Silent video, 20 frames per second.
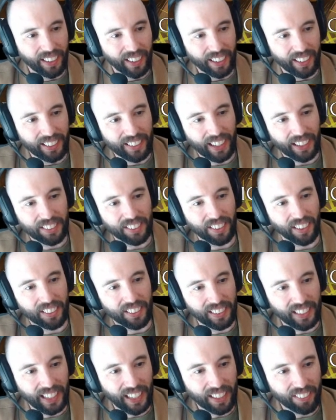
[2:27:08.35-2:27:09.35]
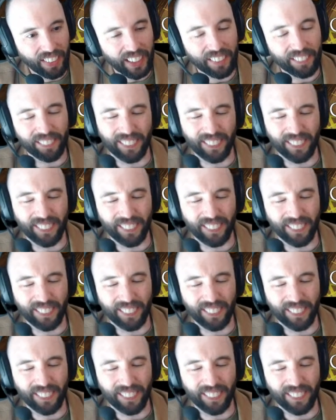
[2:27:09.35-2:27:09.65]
And you got to DM it?